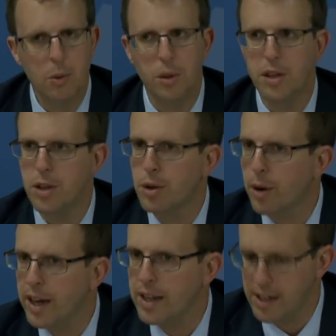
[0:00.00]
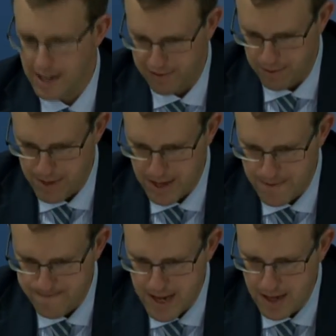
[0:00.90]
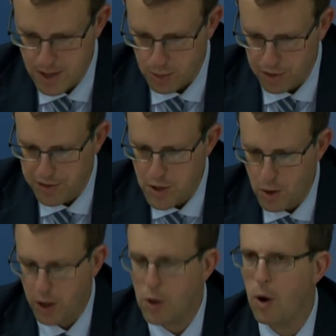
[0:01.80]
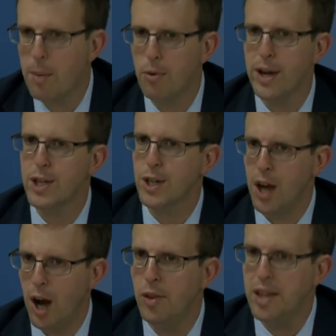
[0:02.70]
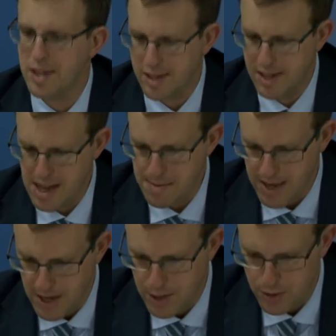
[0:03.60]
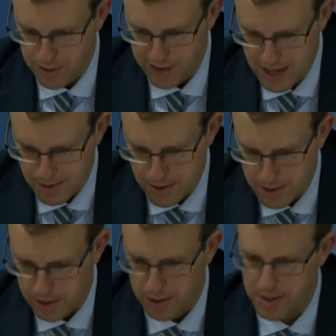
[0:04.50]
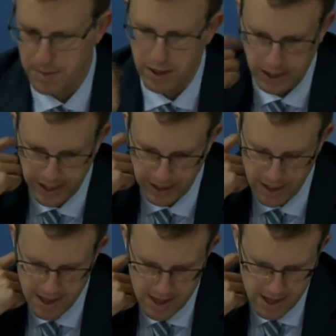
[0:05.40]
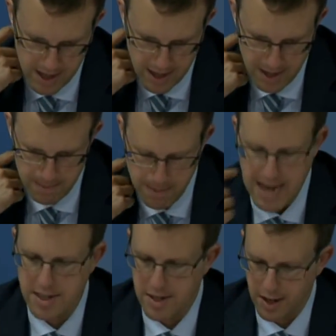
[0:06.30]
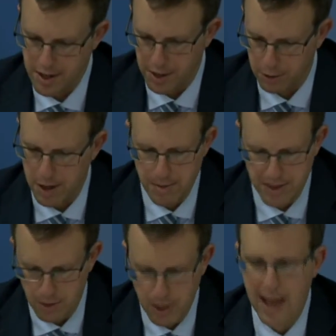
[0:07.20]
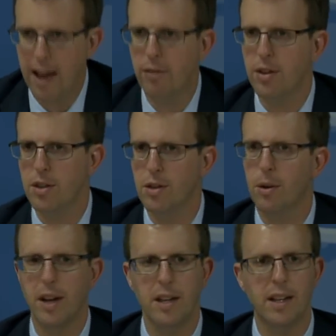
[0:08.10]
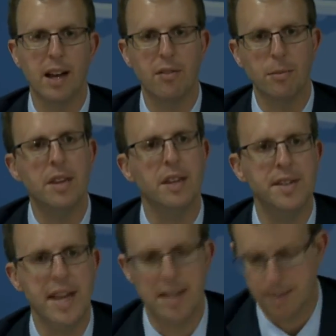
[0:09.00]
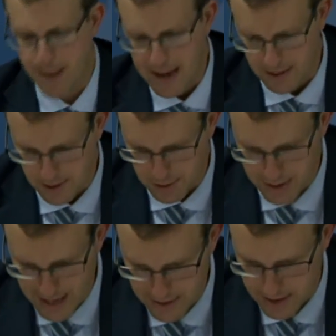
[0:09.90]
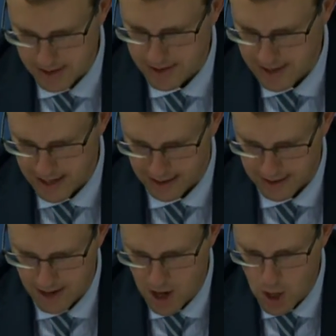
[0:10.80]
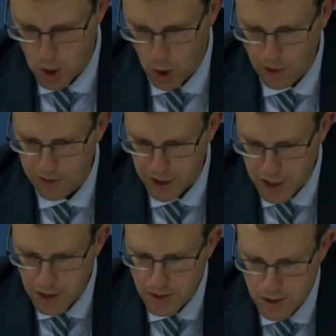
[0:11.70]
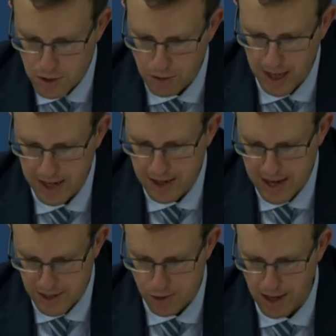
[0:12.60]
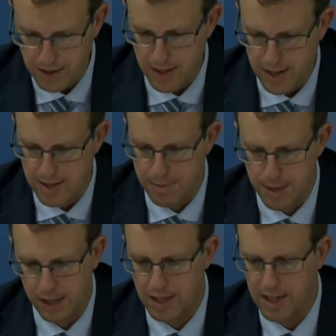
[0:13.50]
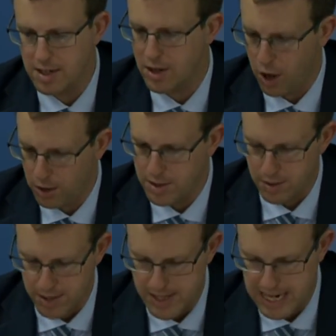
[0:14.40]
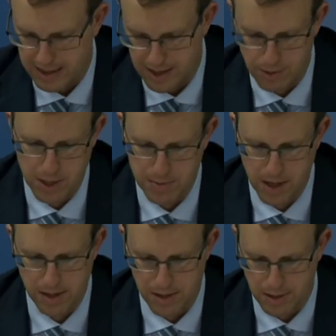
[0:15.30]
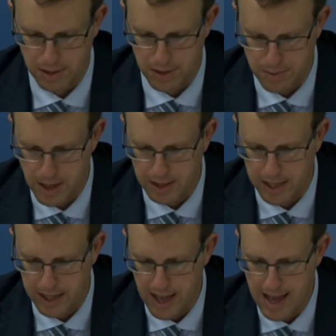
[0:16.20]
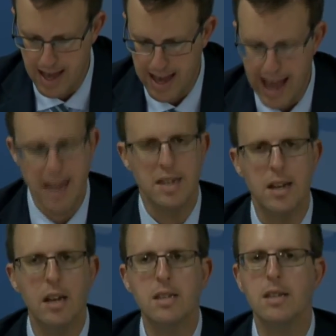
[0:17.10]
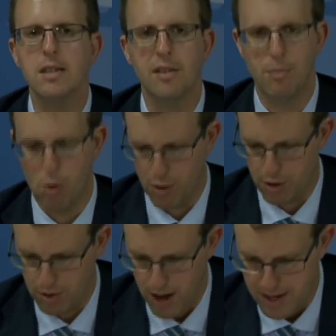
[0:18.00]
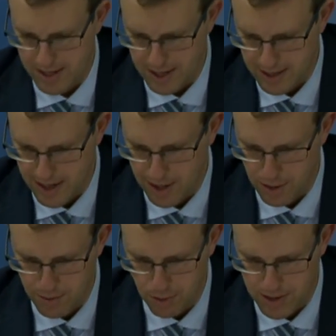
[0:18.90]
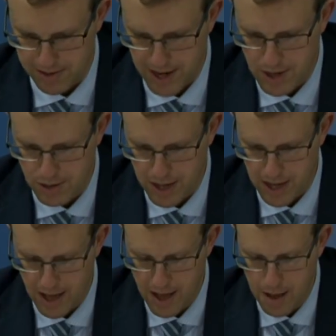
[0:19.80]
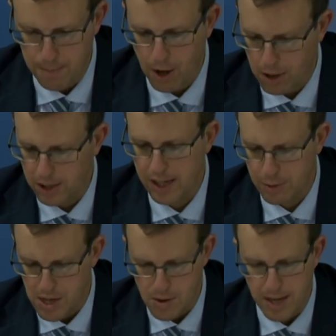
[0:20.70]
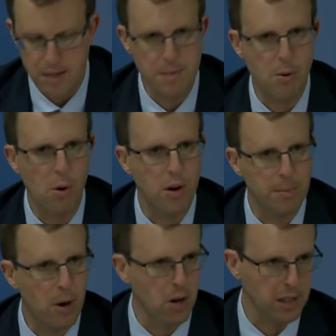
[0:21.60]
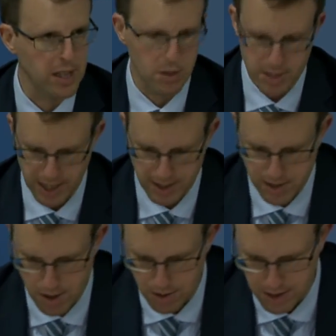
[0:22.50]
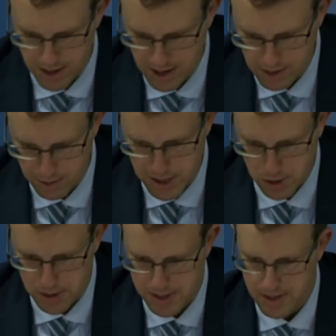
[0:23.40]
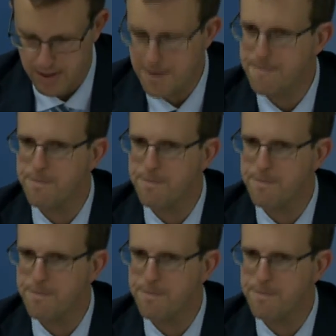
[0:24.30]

with the Ukrainian government to review our cooperation on this same issue of counter nuclear smuggling based on an agreement that we have with the Ukrainian government that dates back to 2006. Over the years, Ukraine has strengthened its ability to also detect and respond to nuclear smuggling at dozens of border crossings and other ports of entry, partly with U.S. support, partly using its own resources.